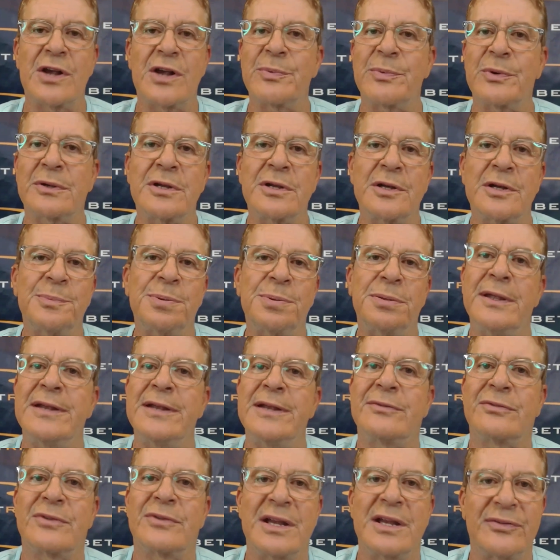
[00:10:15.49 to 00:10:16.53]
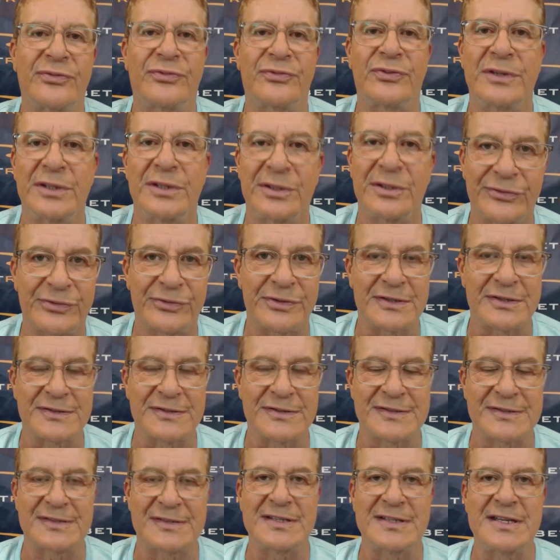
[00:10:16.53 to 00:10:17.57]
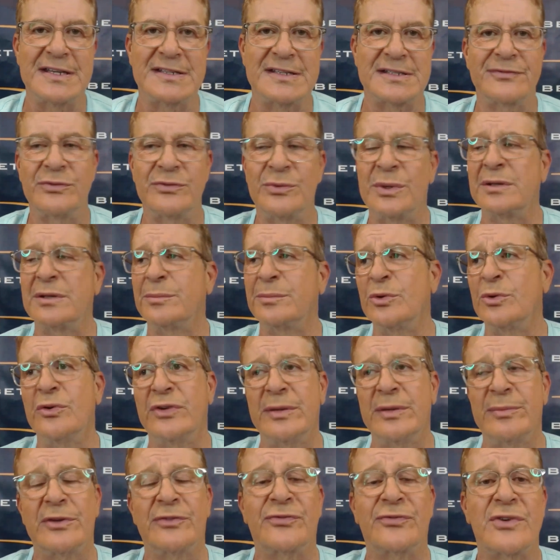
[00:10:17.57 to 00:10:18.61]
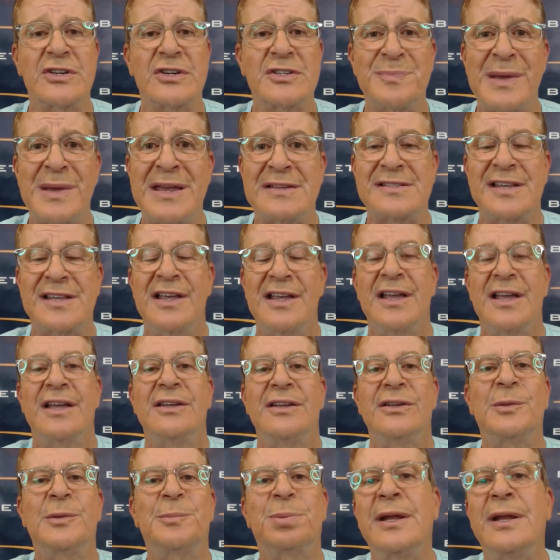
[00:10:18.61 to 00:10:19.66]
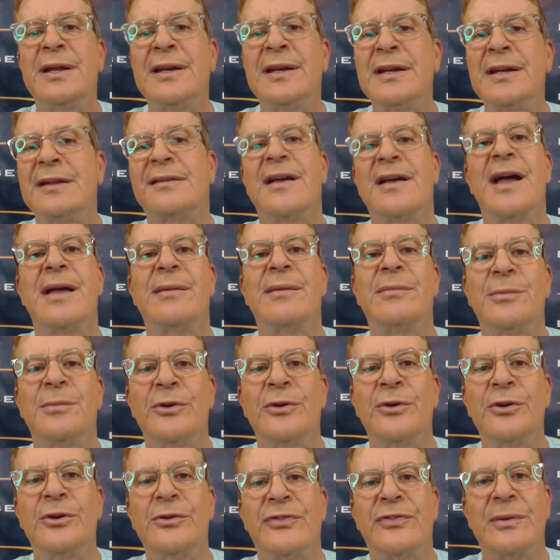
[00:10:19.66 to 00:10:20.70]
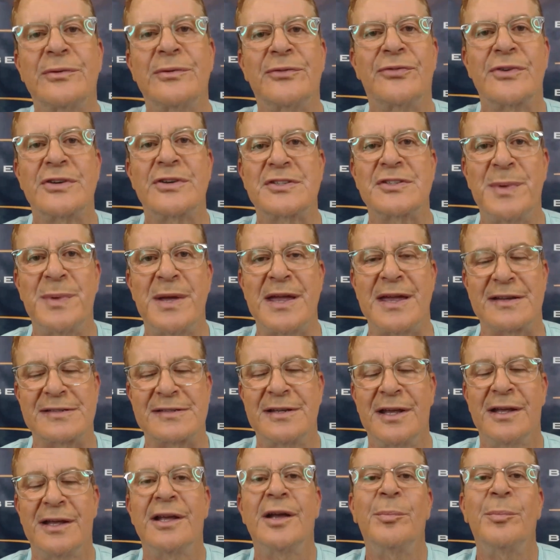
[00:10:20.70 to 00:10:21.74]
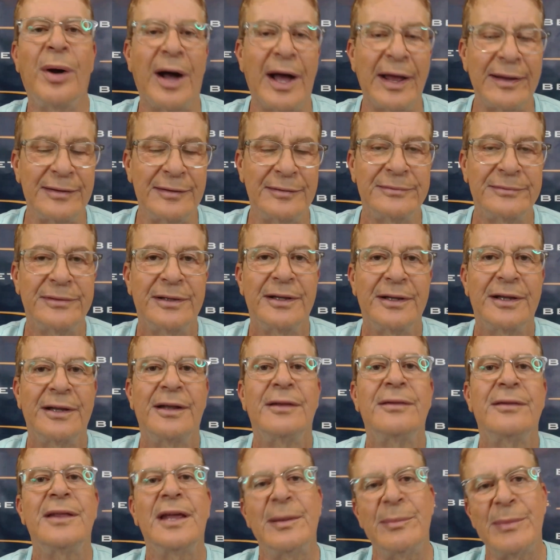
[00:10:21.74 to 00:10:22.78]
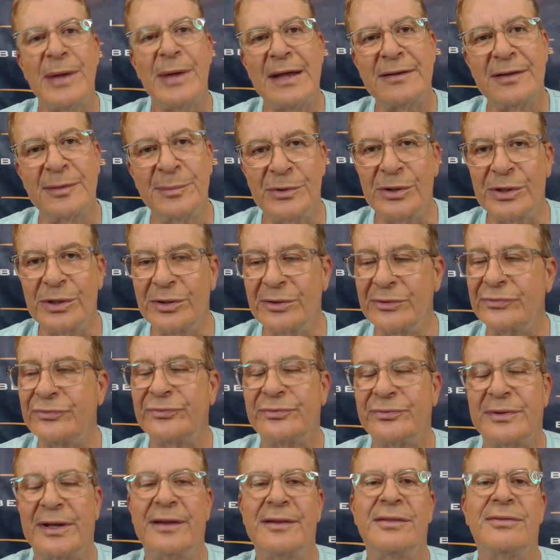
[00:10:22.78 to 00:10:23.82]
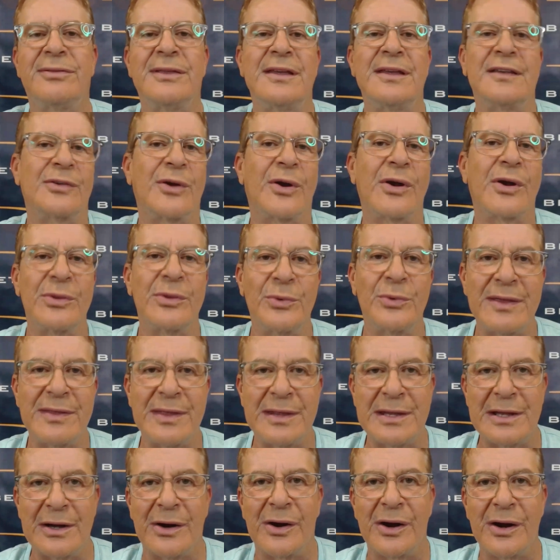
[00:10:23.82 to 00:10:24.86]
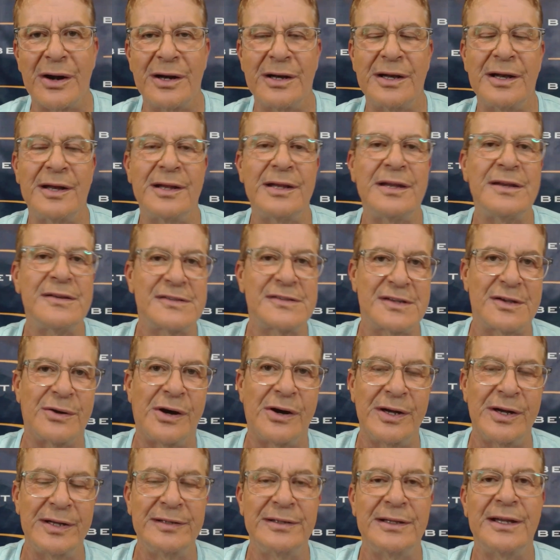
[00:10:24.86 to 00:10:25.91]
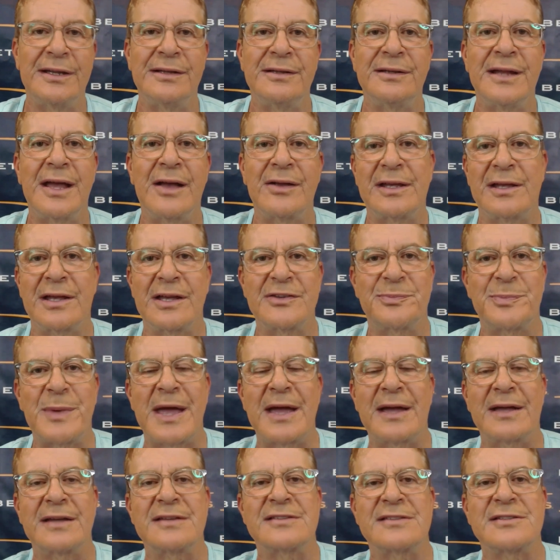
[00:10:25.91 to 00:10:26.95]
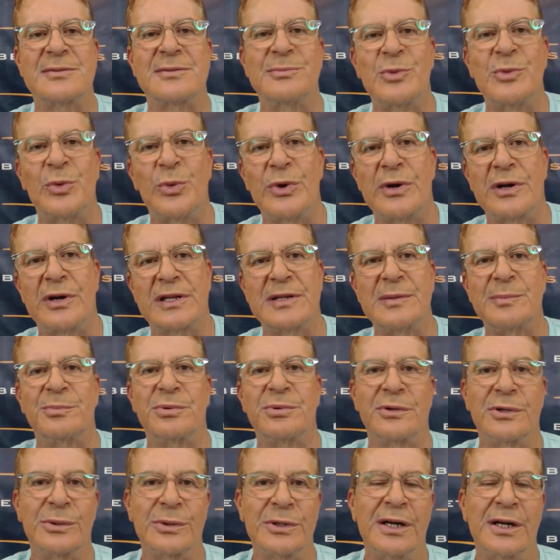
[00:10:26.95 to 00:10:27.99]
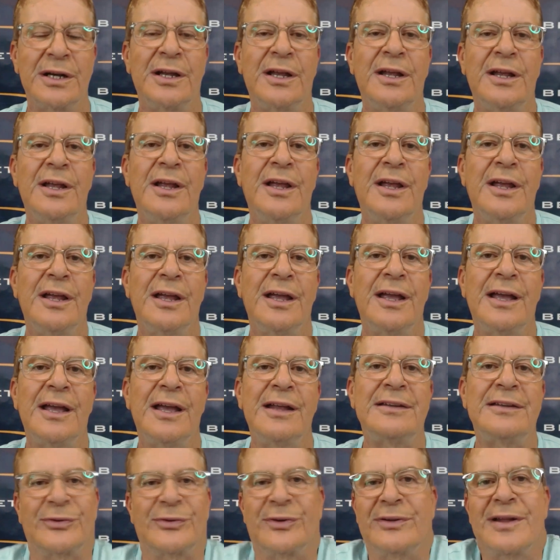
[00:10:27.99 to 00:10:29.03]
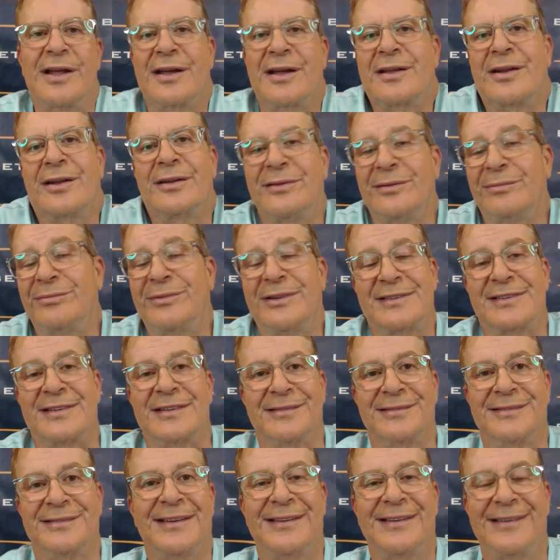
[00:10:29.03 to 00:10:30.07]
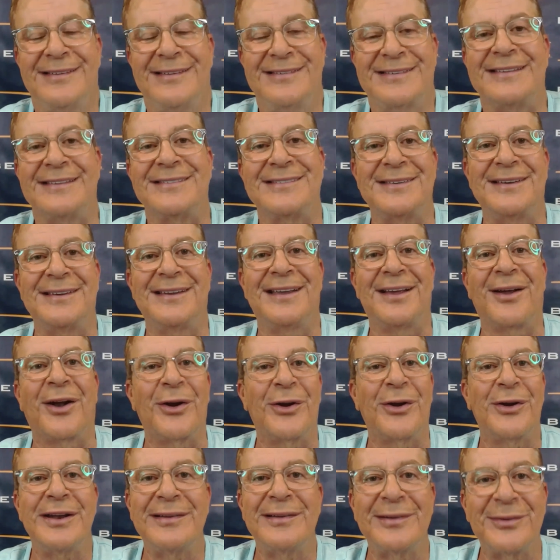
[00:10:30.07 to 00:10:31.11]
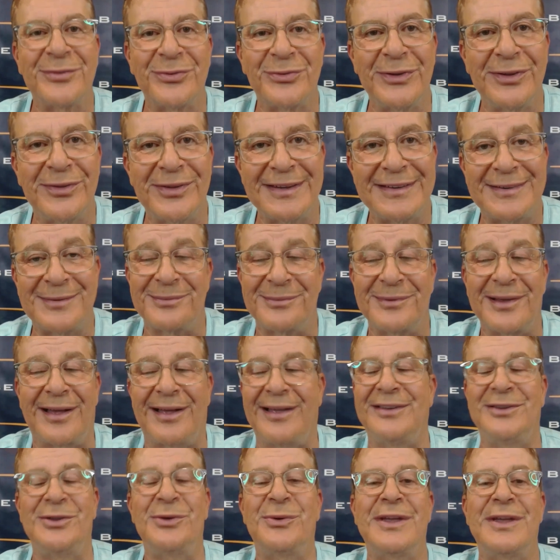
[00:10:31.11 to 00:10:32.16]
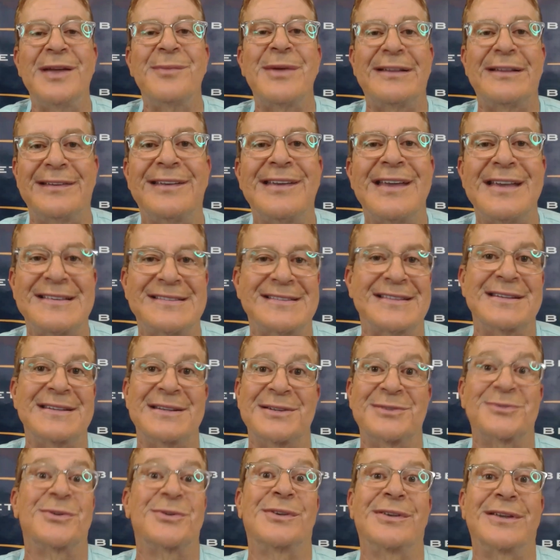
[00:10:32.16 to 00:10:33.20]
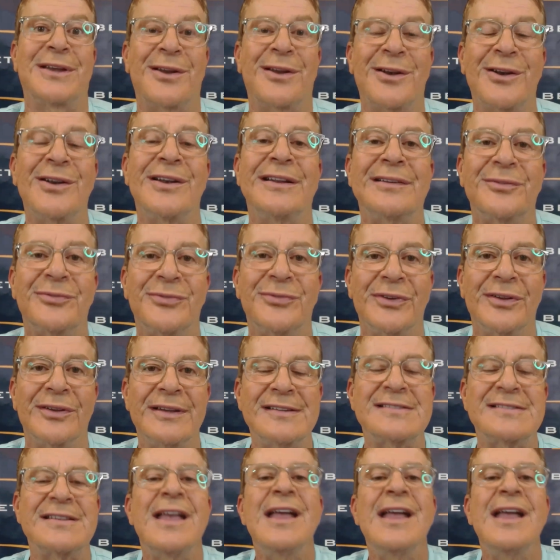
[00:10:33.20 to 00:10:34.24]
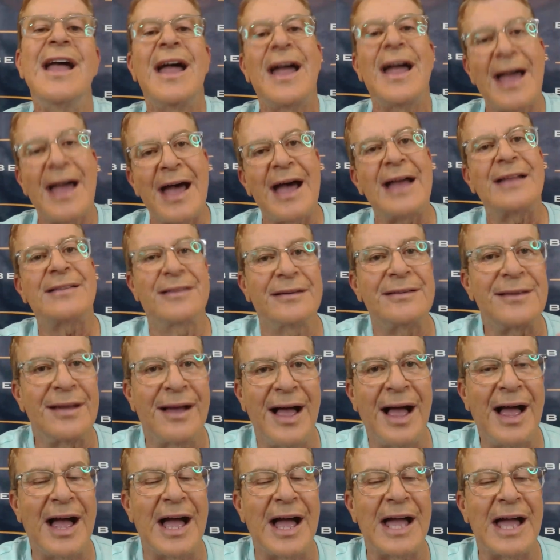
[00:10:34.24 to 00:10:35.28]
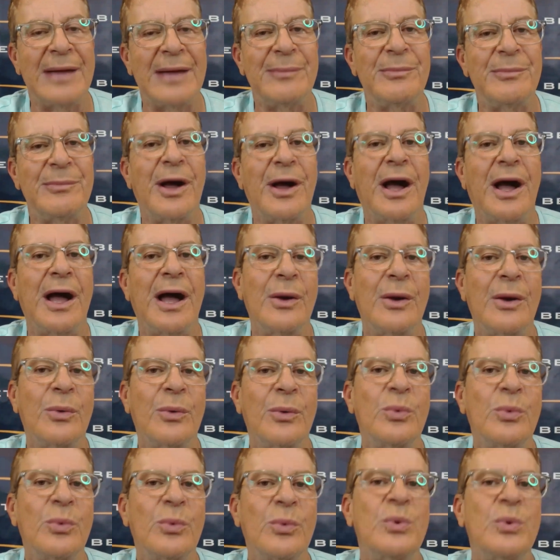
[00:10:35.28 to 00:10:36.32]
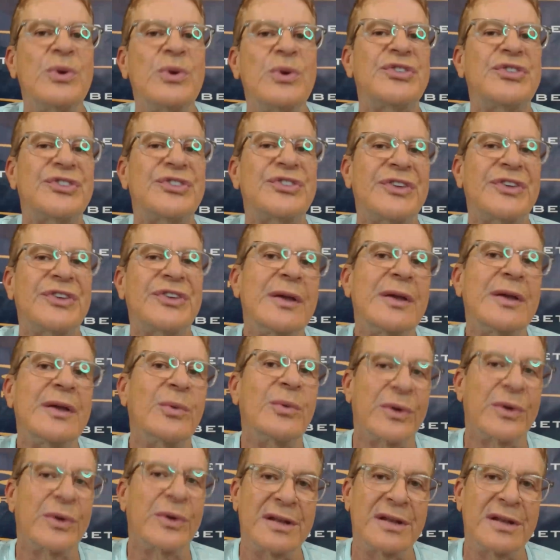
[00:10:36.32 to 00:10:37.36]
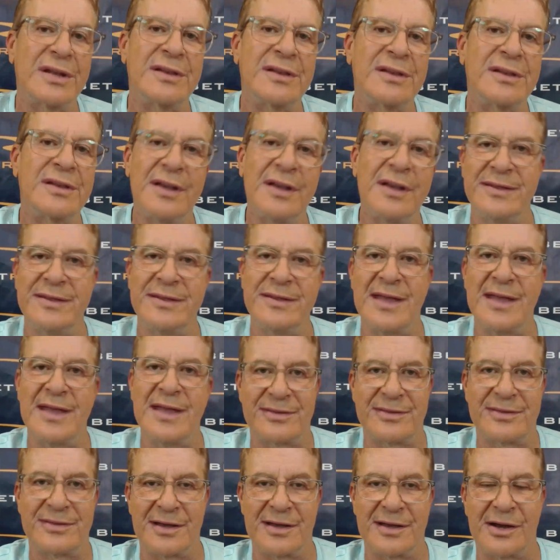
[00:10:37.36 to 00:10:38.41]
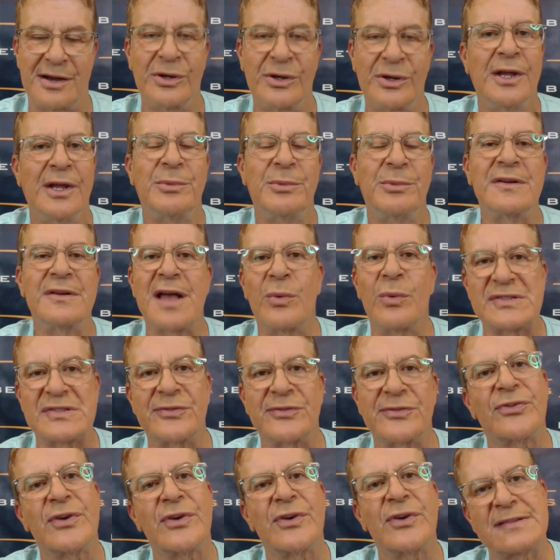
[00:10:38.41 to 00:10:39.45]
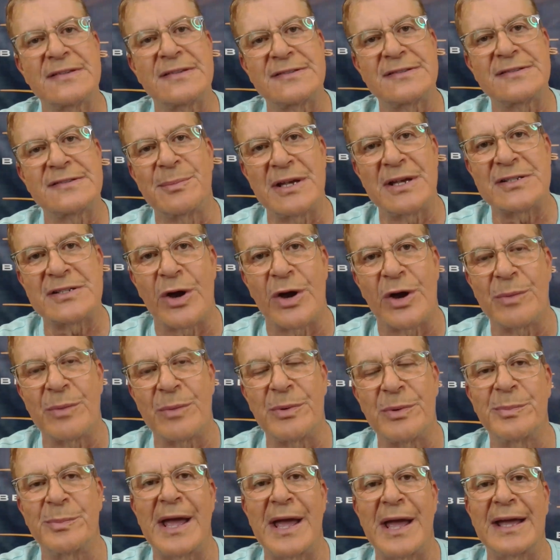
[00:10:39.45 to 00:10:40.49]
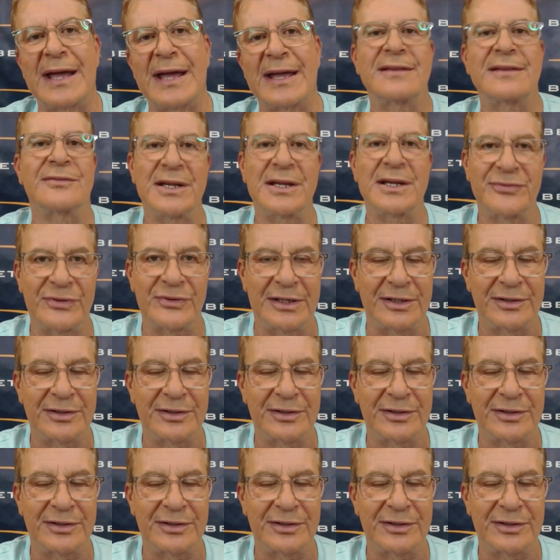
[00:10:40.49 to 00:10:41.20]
Bryce Harper could have played right field for a season. If you wanted to move him to first base, you had plenty of time to move him to first base. But they made the move, and things are the way they are, and he's gone, and now he comes back as a Milwaukee Brewer. And it's really not going to, listen, is it hurting the Phillies? You can't make the case that it's really hurting the Phillies. At the time, I wish they would have done that, though, because I wasn't afraid to send Bryce Harper back out to right field.